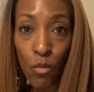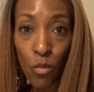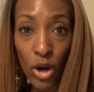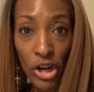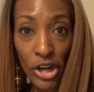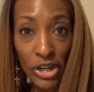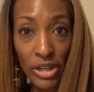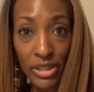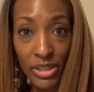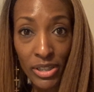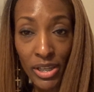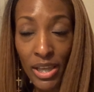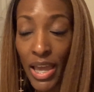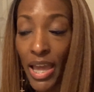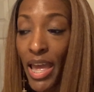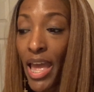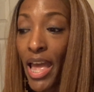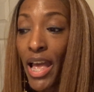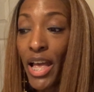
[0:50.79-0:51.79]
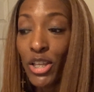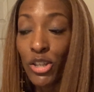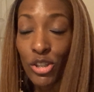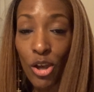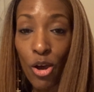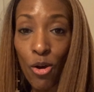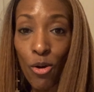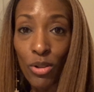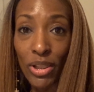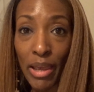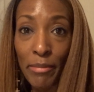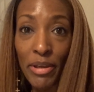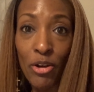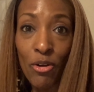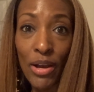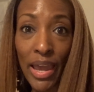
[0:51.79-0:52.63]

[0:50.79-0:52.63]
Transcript: works. So let me go